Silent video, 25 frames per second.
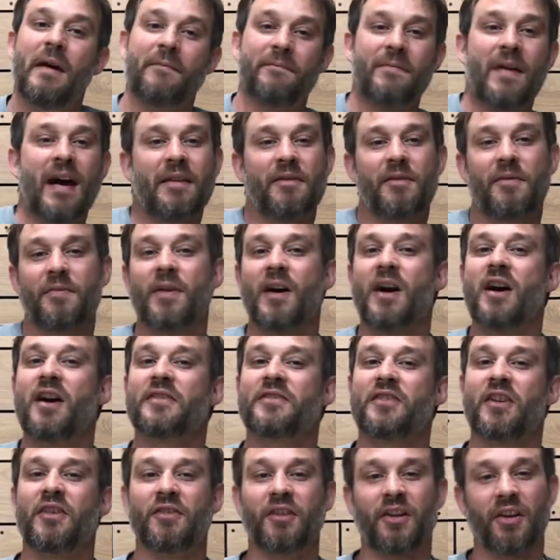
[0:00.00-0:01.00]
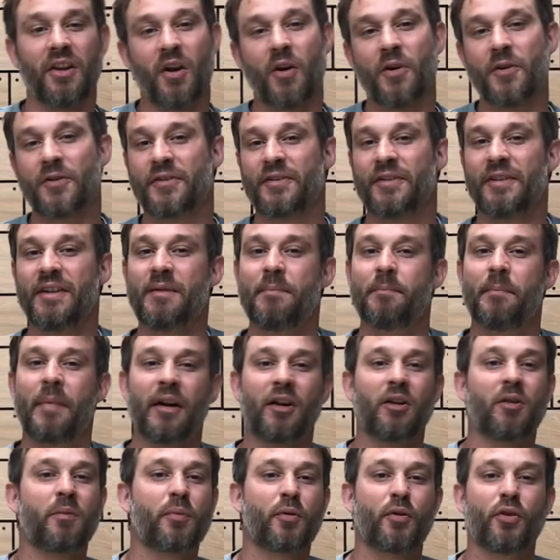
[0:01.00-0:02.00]
final thoughts on the Larceny
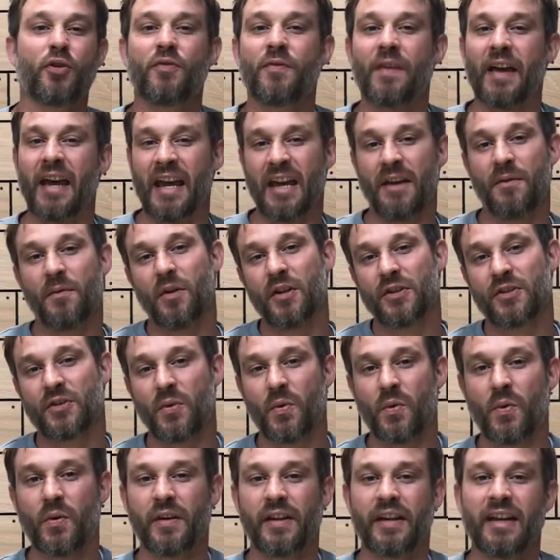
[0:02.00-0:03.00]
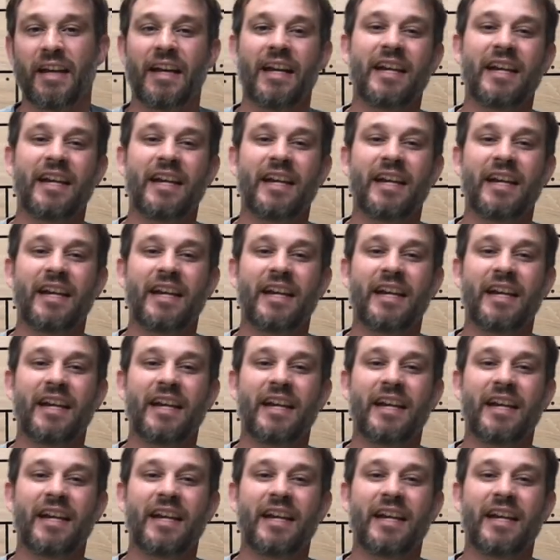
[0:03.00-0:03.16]
Barrel Proof A120.